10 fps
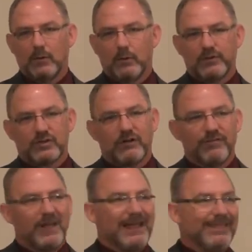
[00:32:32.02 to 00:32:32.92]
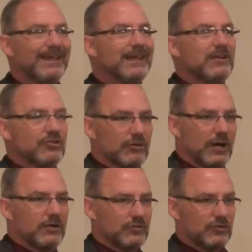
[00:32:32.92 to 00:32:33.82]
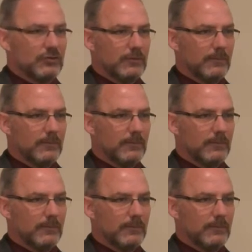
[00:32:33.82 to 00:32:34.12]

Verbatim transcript: Or does our faith hinder us